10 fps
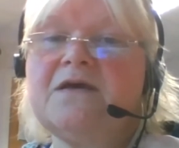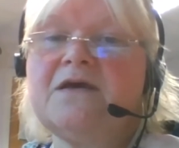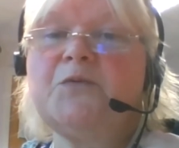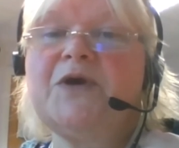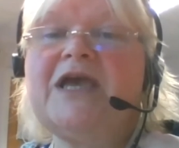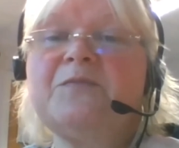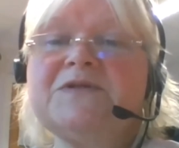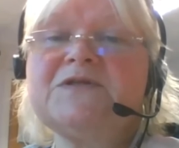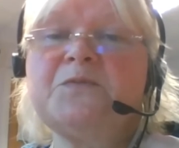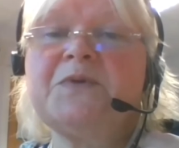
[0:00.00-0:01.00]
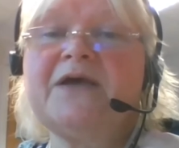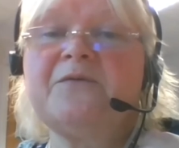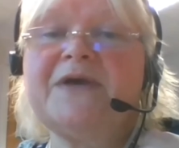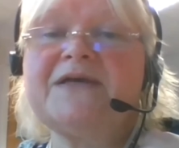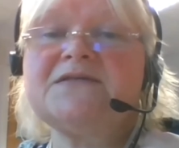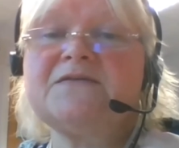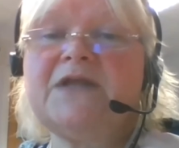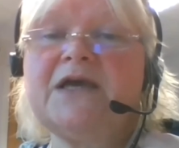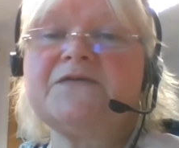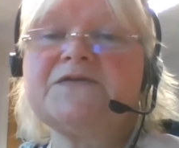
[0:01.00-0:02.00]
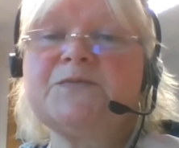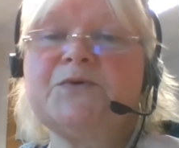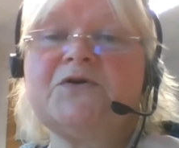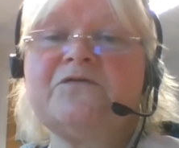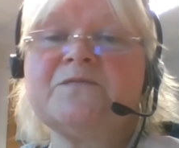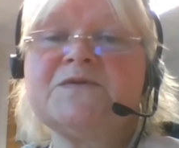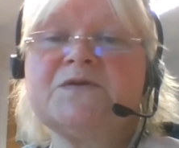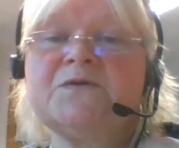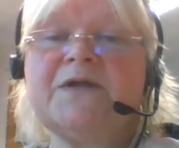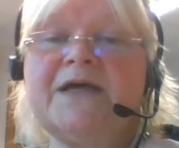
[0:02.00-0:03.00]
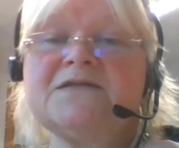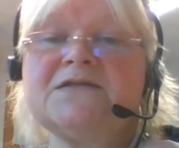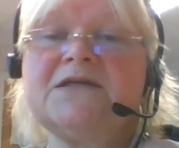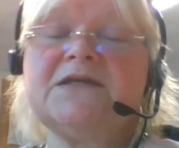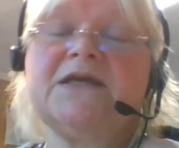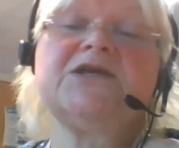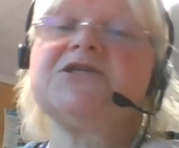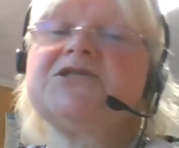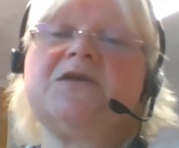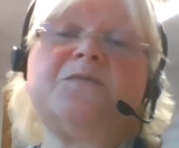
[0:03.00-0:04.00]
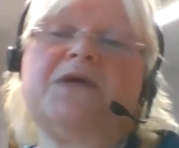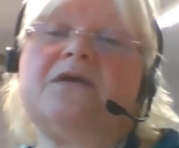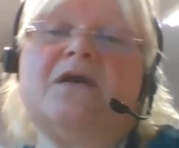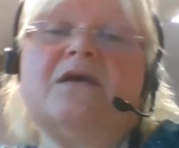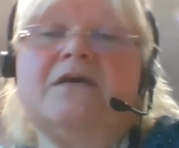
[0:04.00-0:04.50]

Are we able apply on basis of lack of support from school, hence needing EHCP?